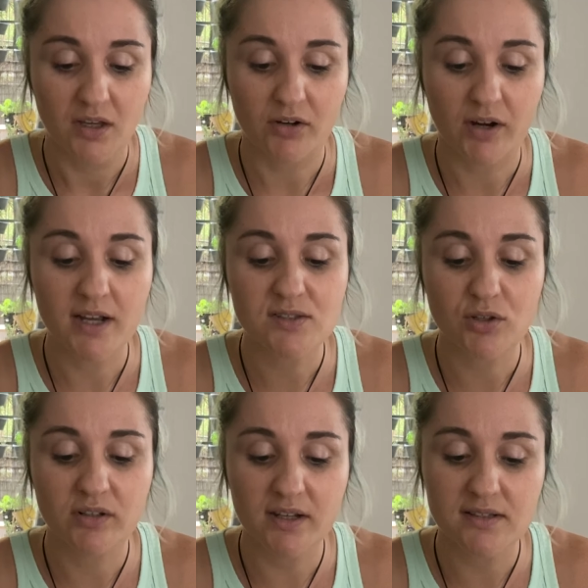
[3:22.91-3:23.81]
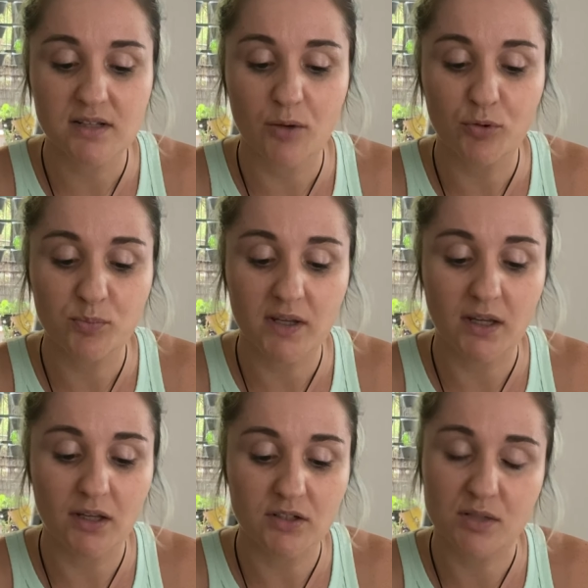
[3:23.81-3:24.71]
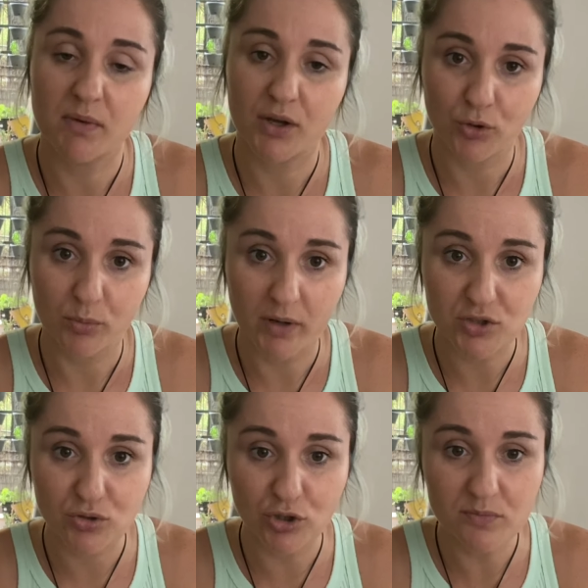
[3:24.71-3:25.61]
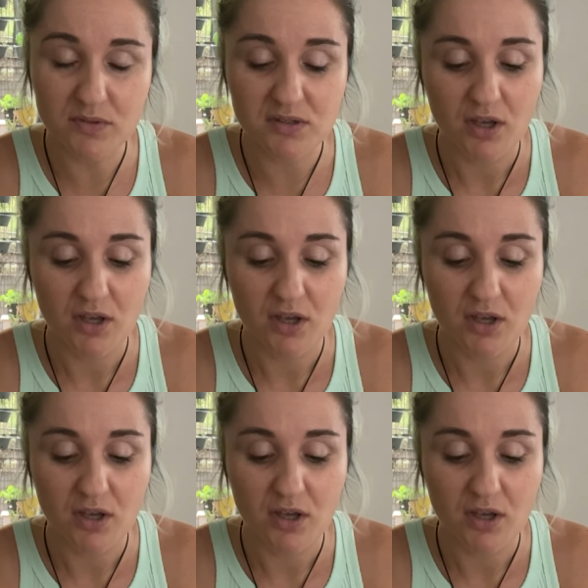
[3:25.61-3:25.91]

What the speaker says: All right, so next up would be your tomato and mushrooms.